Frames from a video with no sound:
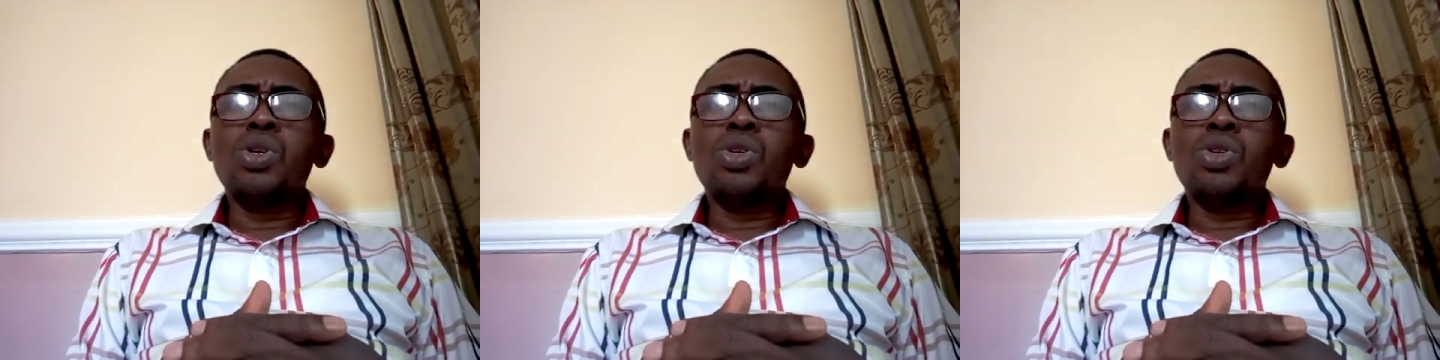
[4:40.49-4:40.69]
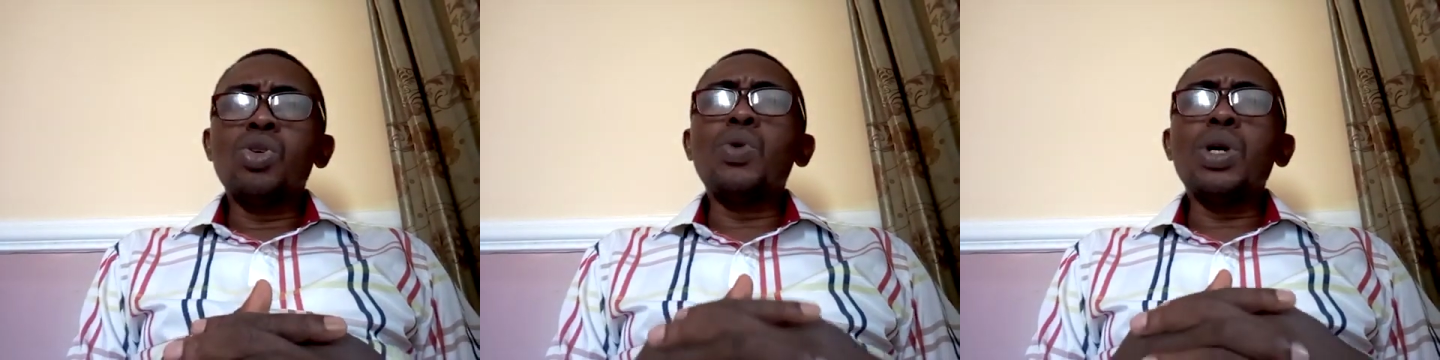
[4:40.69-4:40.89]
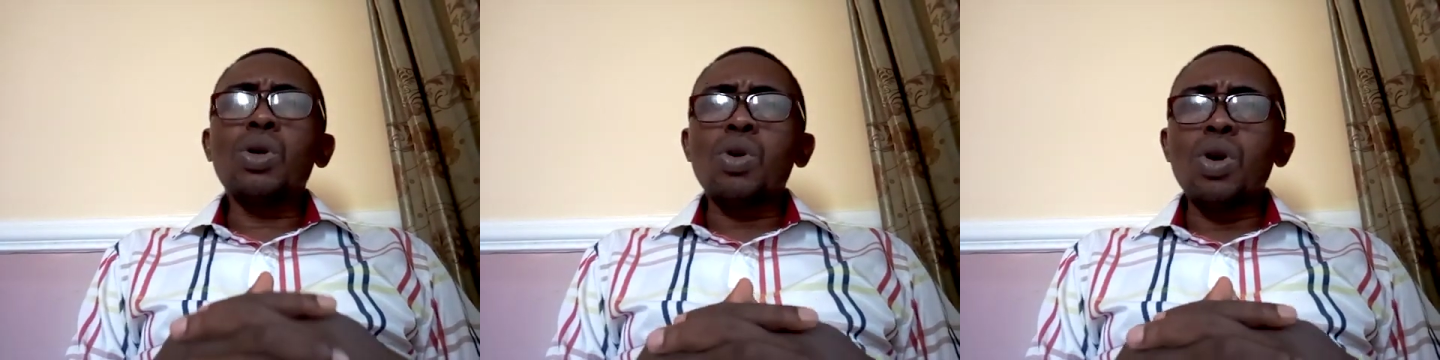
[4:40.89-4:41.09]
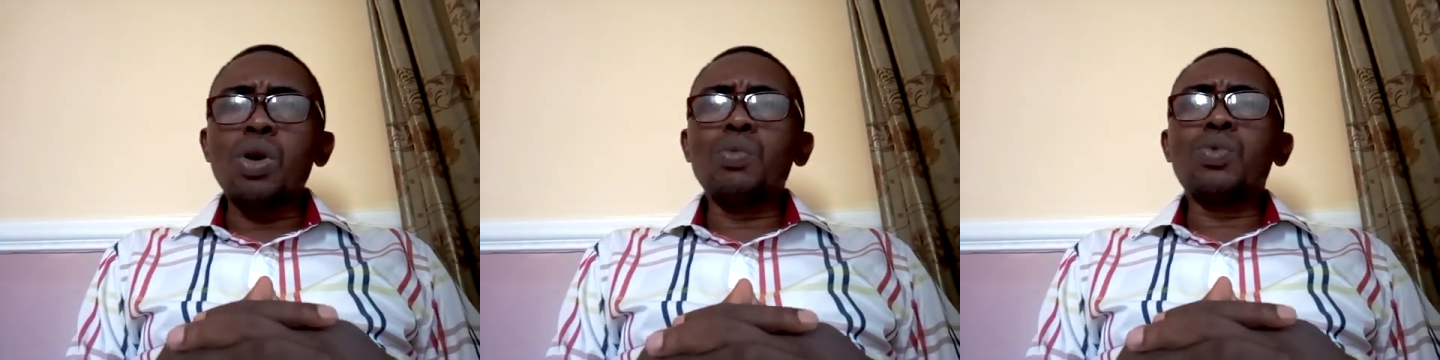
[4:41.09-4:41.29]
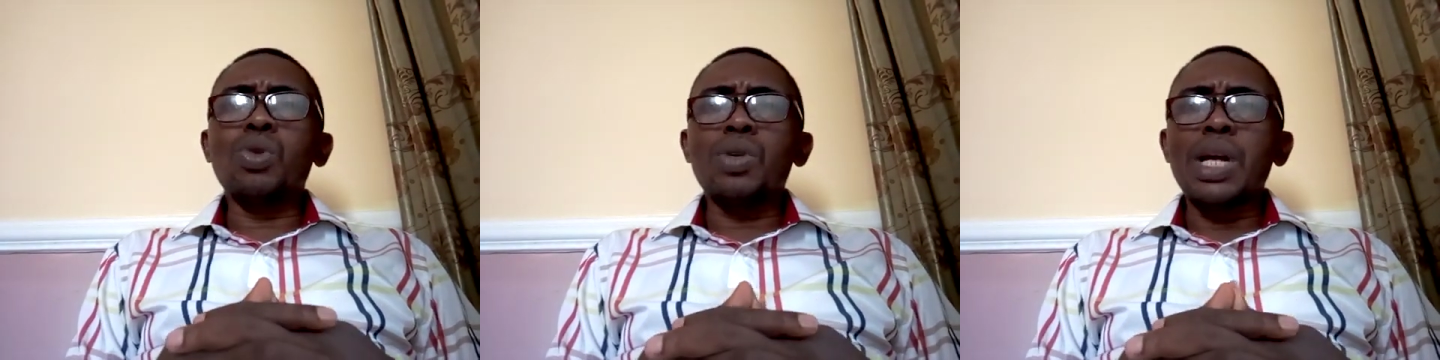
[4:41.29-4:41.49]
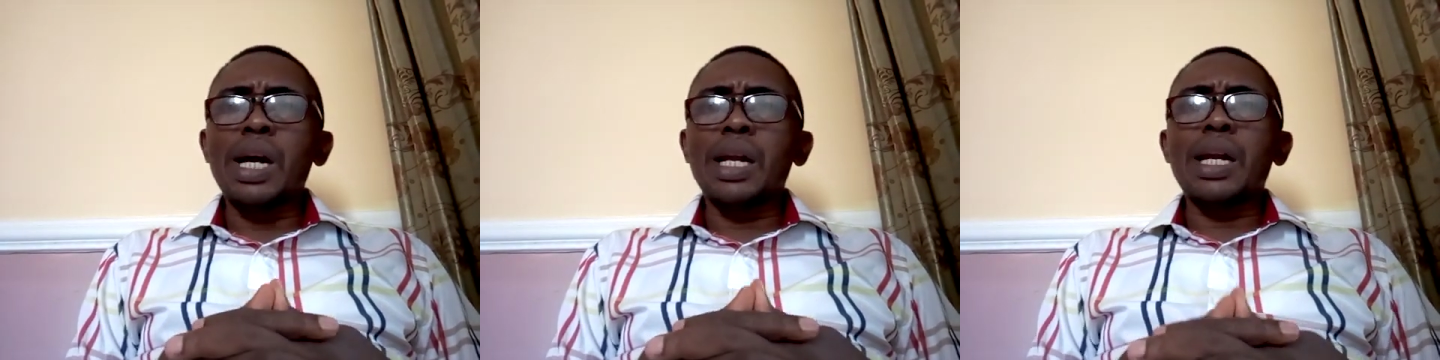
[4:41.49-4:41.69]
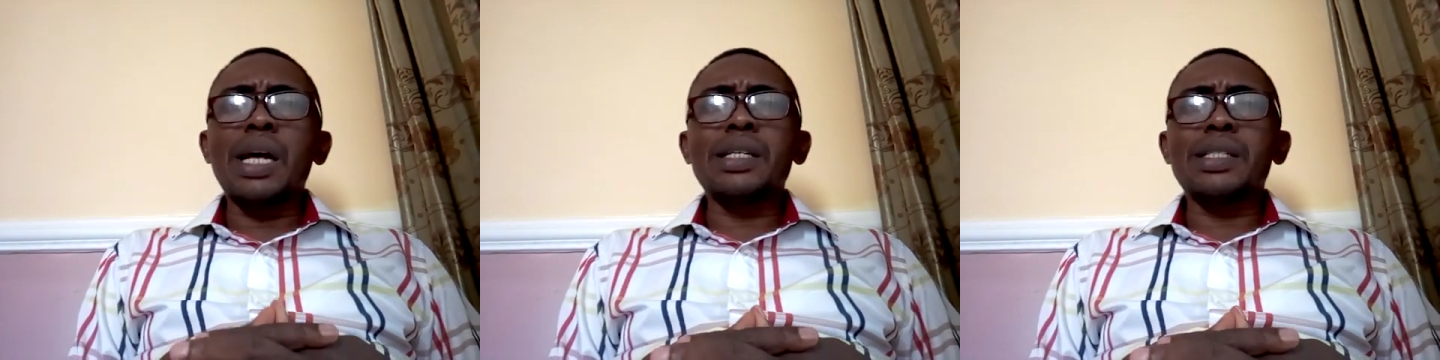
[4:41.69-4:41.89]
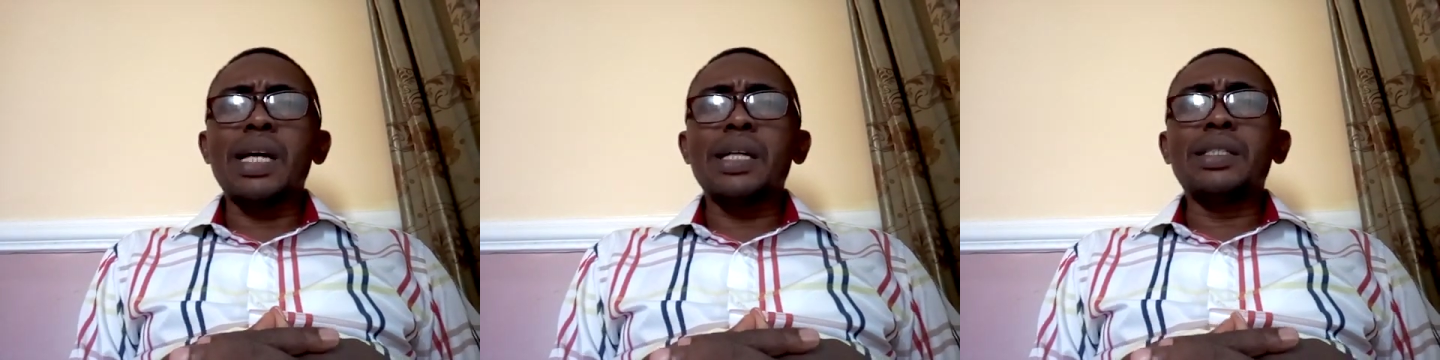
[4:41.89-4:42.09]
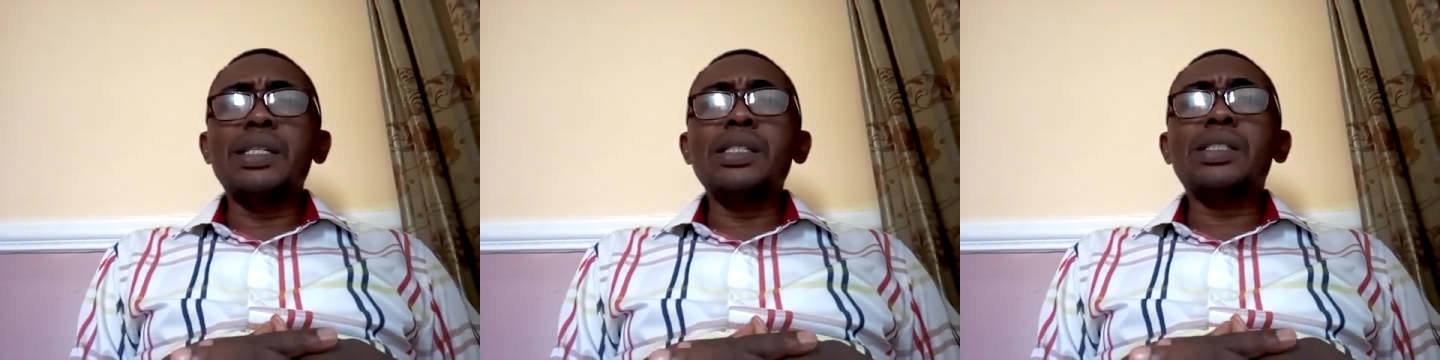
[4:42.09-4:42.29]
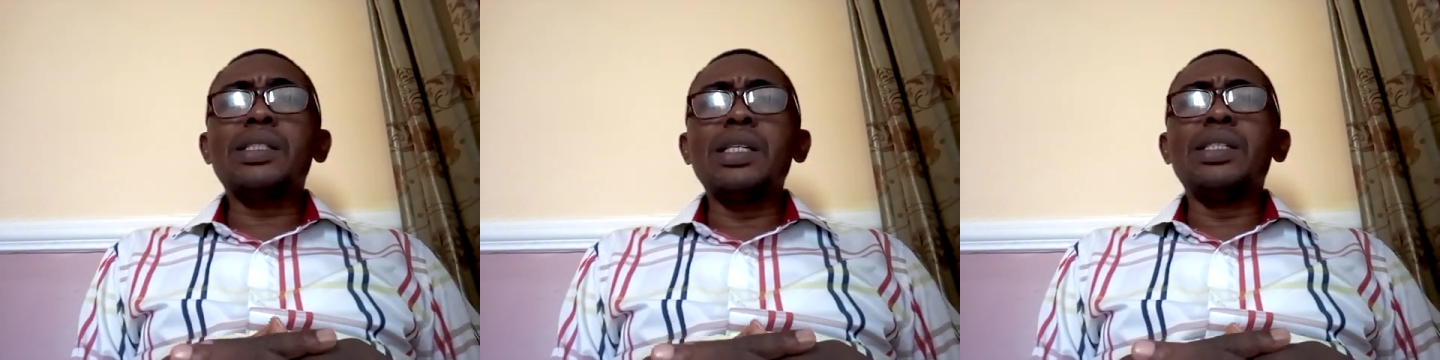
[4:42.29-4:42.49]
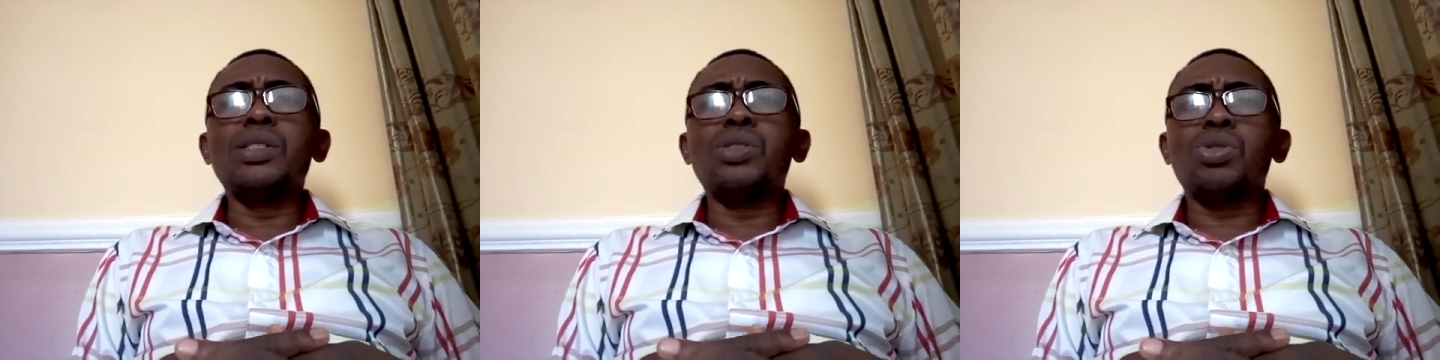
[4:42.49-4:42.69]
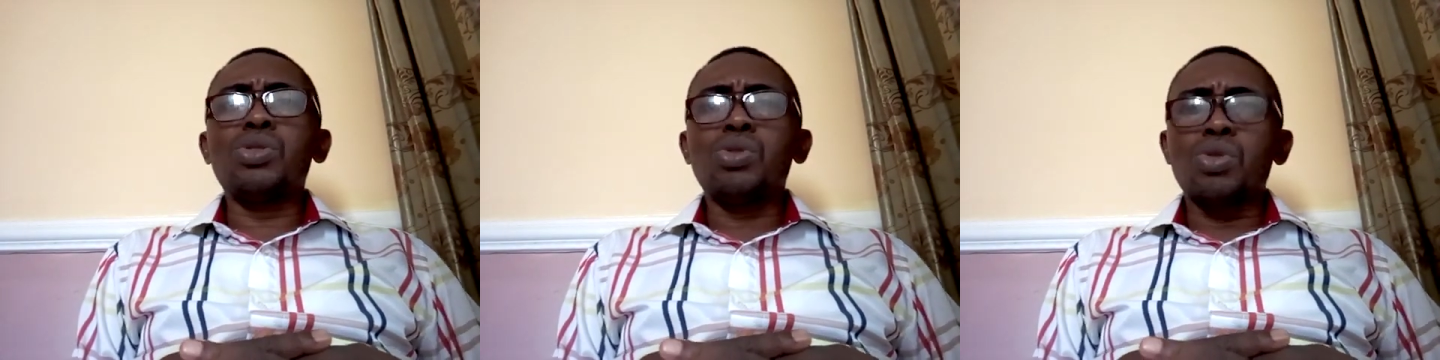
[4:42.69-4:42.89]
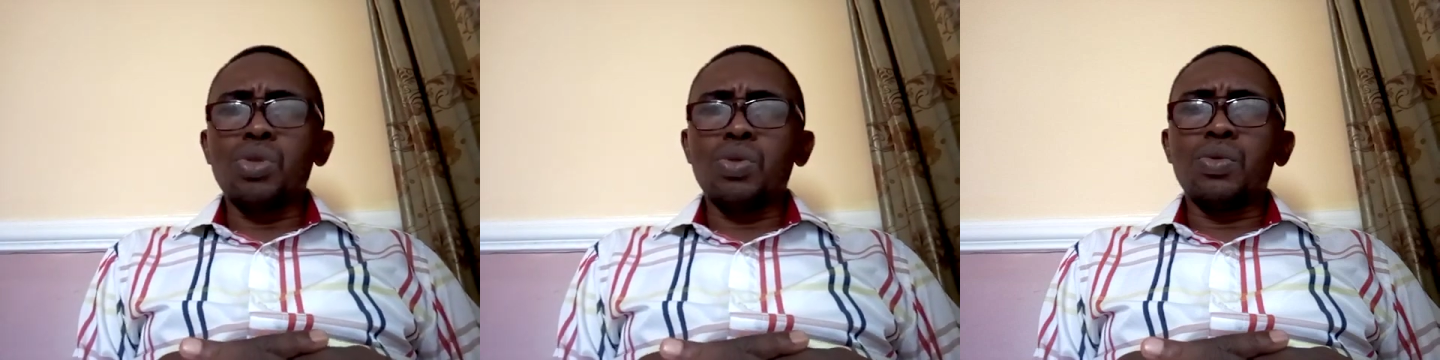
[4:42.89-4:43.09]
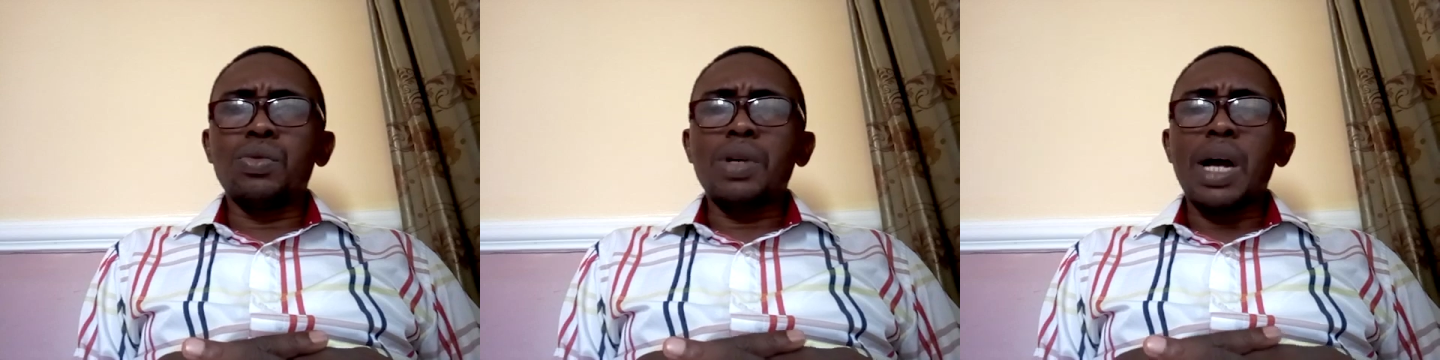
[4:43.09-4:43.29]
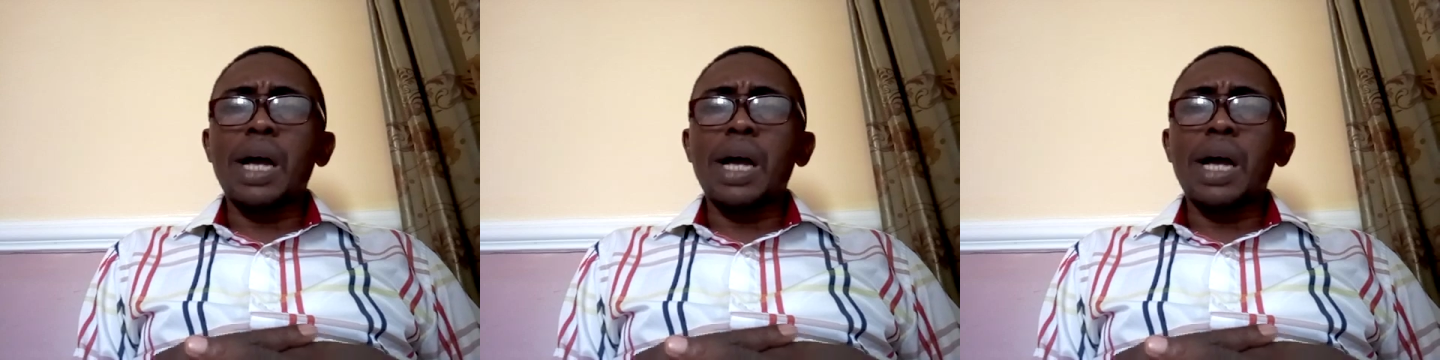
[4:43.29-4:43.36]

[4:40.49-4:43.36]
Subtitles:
you will come to realize that this thing is true